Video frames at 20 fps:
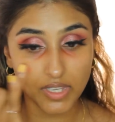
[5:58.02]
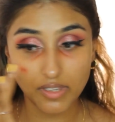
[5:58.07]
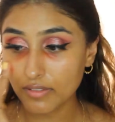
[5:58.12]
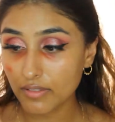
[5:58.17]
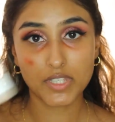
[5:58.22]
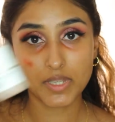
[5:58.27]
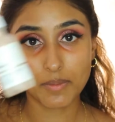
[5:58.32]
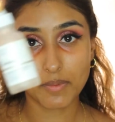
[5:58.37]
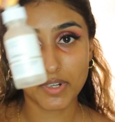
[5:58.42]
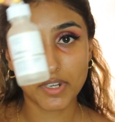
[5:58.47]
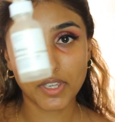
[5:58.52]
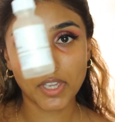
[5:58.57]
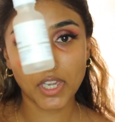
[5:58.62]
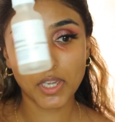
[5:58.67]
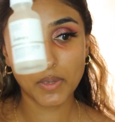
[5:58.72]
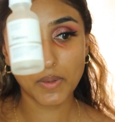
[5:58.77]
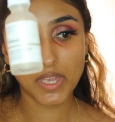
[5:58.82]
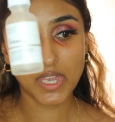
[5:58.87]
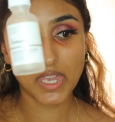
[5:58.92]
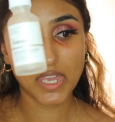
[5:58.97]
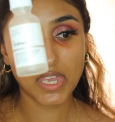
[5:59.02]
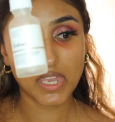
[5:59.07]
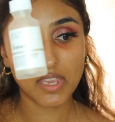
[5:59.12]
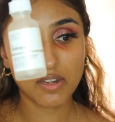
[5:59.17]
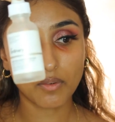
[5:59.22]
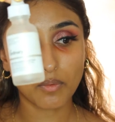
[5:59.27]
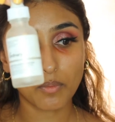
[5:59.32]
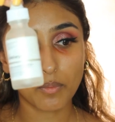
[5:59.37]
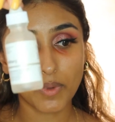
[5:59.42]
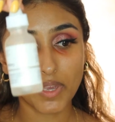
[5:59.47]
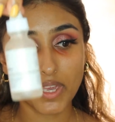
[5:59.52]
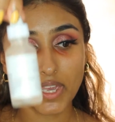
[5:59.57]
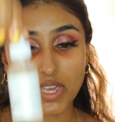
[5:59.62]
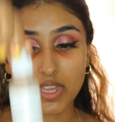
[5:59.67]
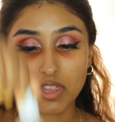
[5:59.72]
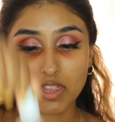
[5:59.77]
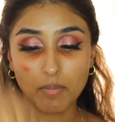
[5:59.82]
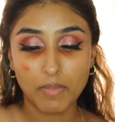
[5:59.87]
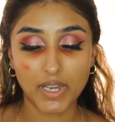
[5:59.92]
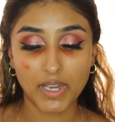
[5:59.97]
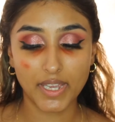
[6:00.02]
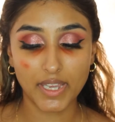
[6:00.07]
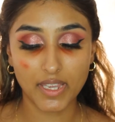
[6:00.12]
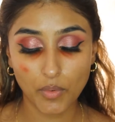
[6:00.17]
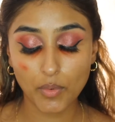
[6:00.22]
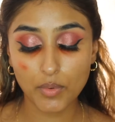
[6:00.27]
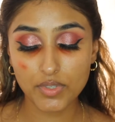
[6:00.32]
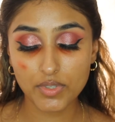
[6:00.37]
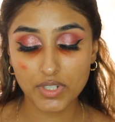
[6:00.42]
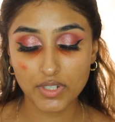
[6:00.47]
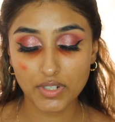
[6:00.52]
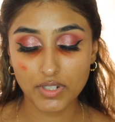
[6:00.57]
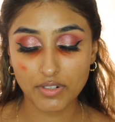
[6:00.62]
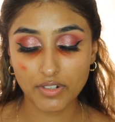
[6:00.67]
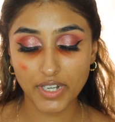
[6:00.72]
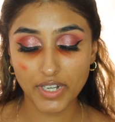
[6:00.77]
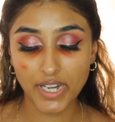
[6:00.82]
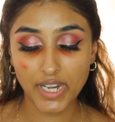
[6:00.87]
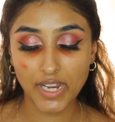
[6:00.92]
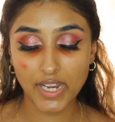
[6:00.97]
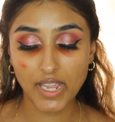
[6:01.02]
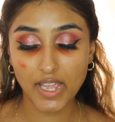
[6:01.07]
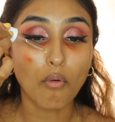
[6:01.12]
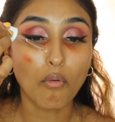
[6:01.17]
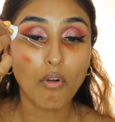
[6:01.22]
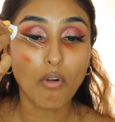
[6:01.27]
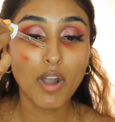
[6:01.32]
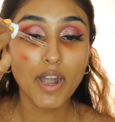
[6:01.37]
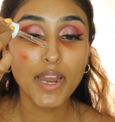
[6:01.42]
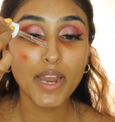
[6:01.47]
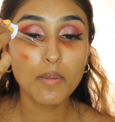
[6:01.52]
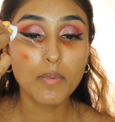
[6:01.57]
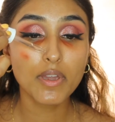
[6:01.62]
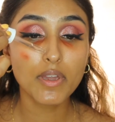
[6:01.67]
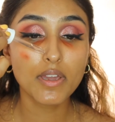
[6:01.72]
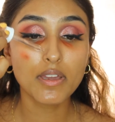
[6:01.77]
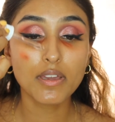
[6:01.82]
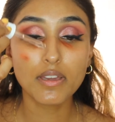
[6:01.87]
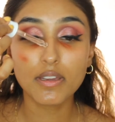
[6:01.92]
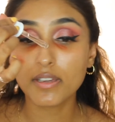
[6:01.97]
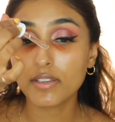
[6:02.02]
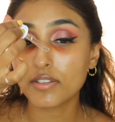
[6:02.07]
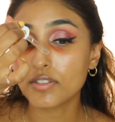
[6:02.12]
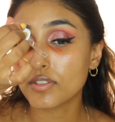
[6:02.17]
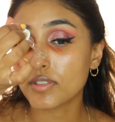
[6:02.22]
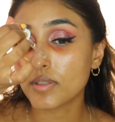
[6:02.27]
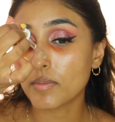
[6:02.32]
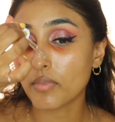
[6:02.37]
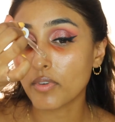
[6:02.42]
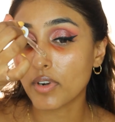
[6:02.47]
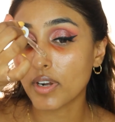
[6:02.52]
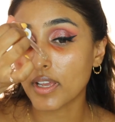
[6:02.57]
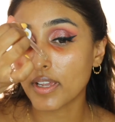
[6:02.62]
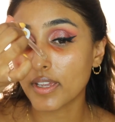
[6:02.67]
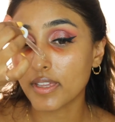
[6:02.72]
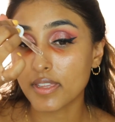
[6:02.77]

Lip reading: So I'm going to go in with my ordinary primer and just apply